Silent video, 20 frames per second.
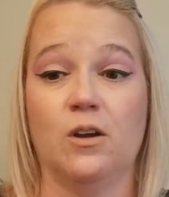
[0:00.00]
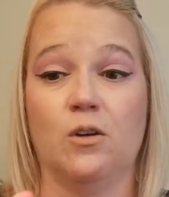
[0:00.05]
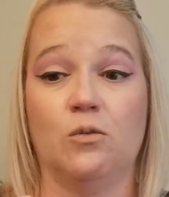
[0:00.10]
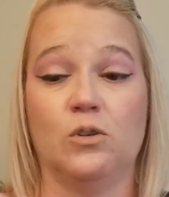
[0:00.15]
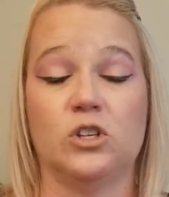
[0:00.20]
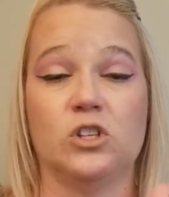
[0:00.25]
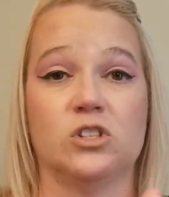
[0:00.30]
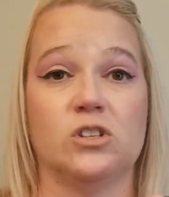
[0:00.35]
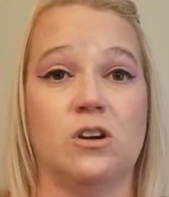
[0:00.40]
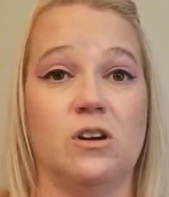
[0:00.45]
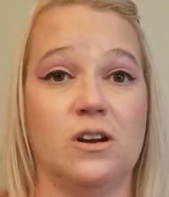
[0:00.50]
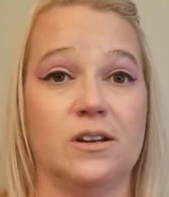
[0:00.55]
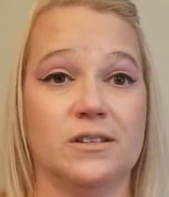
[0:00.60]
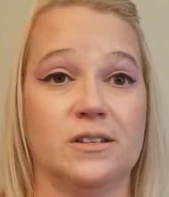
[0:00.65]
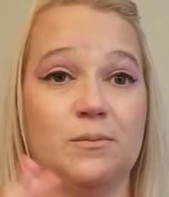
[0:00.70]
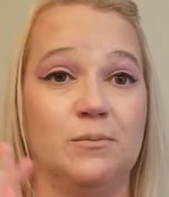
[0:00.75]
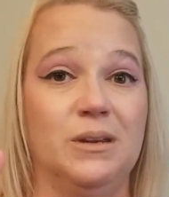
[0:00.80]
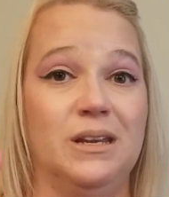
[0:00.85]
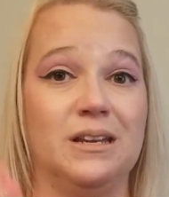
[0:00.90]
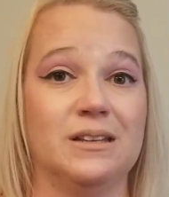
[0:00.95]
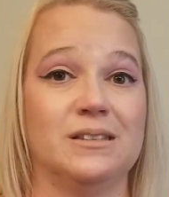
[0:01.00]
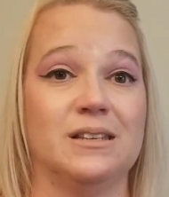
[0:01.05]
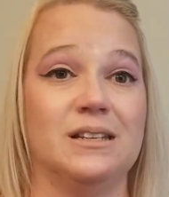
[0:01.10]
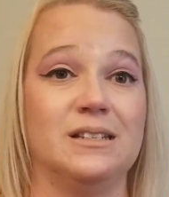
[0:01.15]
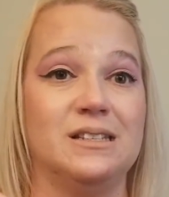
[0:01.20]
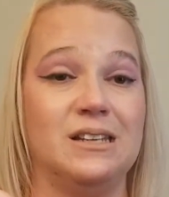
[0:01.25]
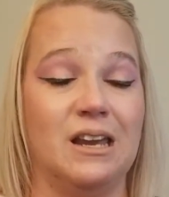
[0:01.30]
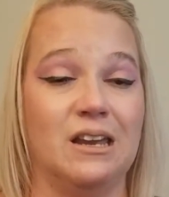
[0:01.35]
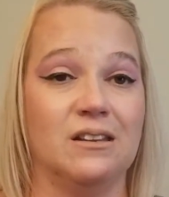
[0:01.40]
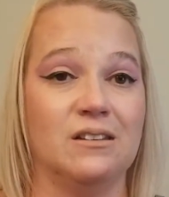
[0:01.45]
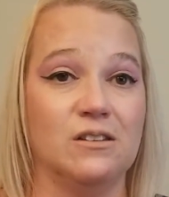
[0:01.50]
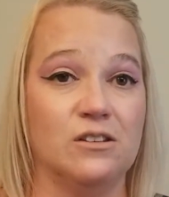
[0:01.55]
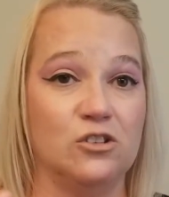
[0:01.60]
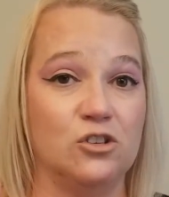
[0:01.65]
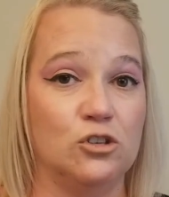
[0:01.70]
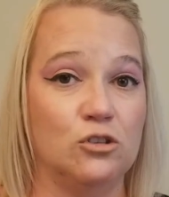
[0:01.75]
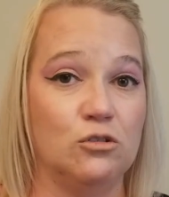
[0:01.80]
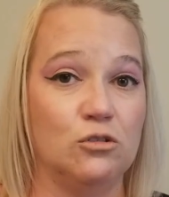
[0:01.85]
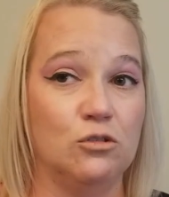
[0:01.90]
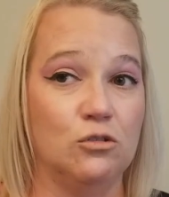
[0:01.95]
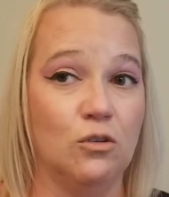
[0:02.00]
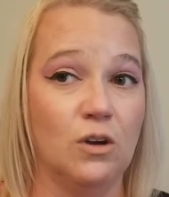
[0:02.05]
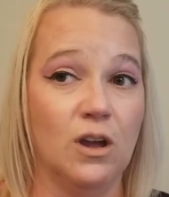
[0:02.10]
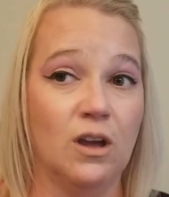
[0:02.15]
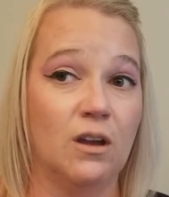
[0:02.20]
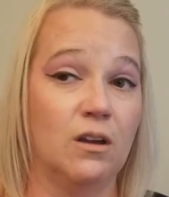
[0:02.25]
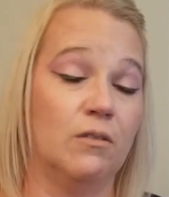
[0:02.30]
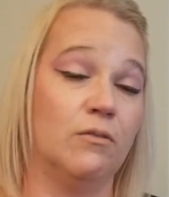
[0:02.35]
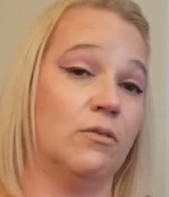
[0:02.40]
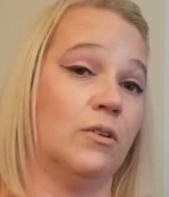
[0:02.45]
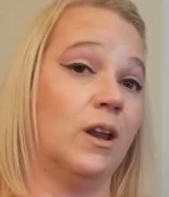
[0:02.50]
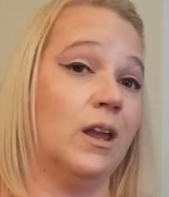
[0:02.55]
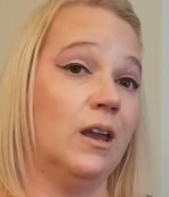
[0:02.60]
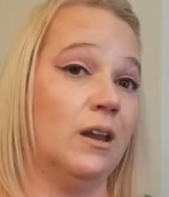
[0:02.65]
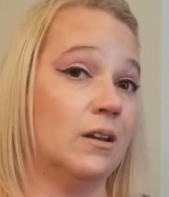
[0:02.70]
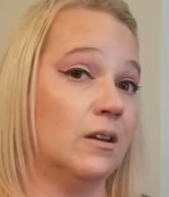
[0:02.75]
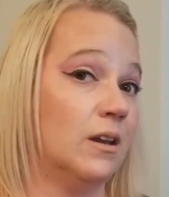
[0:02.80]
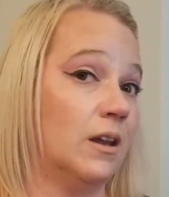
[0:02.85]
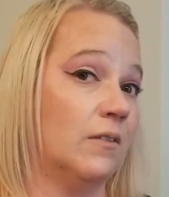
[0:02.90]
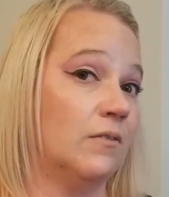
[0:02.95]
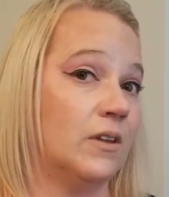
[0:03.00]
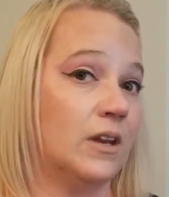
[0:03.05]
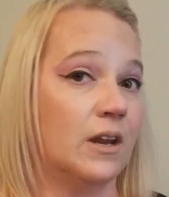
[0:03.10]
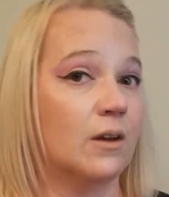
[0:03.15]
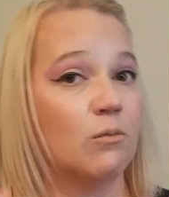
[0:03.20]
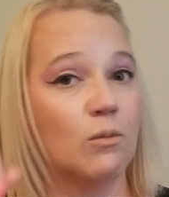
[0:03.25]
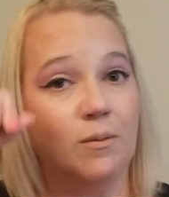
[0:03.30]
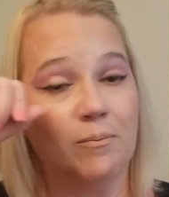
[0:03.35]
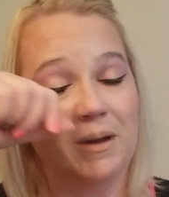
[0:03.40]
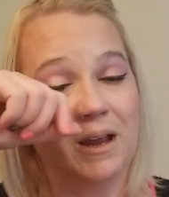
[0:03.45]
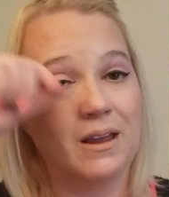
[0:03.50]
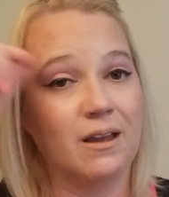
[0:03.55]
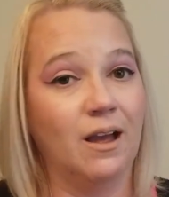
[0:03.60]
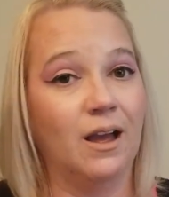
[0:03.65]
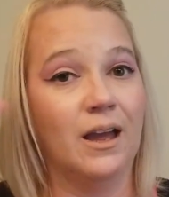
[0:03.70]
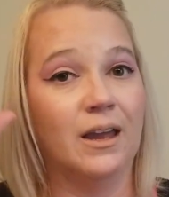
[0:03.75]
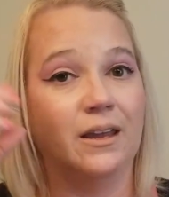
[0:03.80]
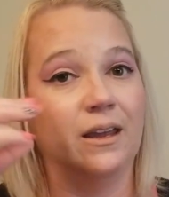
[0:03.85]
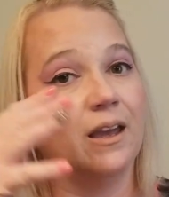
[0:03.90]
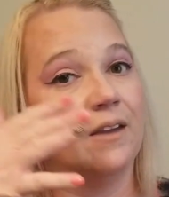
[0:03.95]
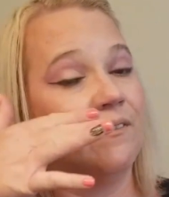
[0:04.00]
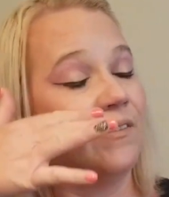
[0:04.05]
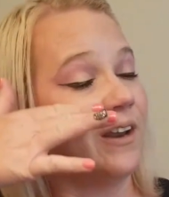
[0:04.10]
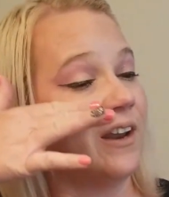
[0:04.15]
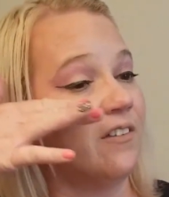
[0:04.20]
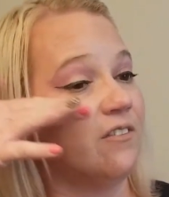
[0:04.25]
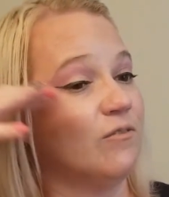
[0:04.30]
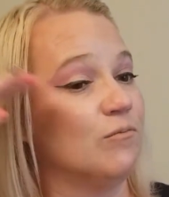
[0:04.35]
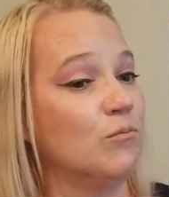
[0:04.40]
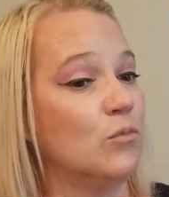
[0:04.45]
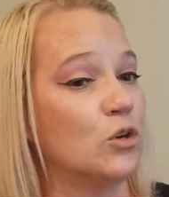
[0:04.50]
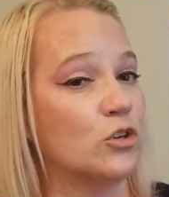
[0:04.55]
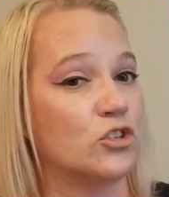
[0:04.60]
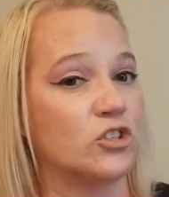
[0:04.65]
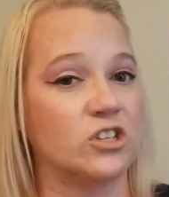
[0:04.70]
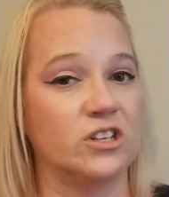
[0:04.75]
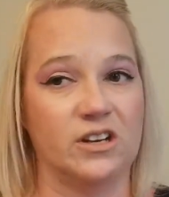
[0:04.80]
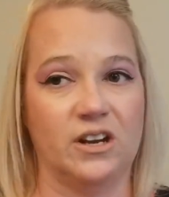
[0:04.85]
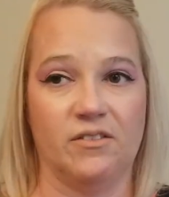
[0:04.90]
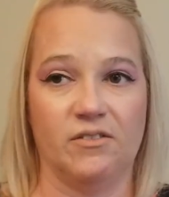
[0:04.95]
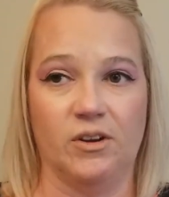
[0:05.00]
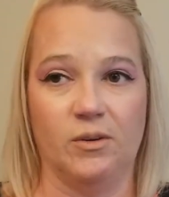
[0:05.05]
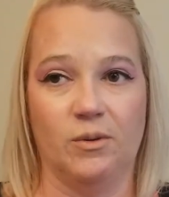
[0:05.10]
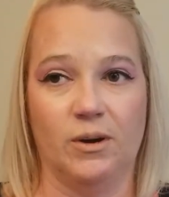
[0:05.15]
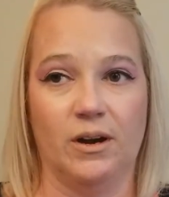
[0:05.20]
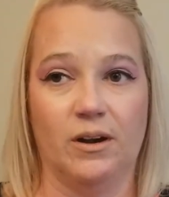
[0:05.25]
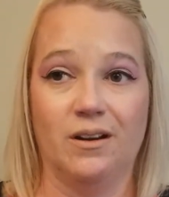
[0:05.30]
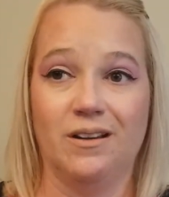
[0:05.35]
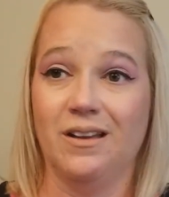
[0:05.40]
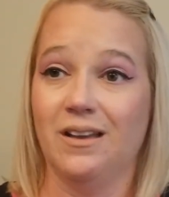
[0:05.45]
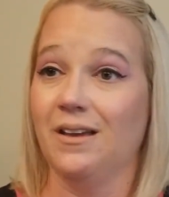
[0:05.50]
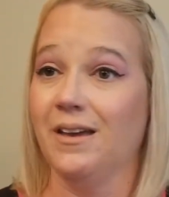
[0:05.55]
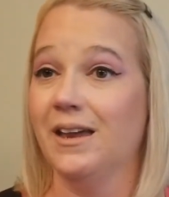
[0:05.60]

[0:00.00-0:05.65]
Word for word: which is awesome because I tend to forget and then I rub my eye and then I've mushed it everywhere.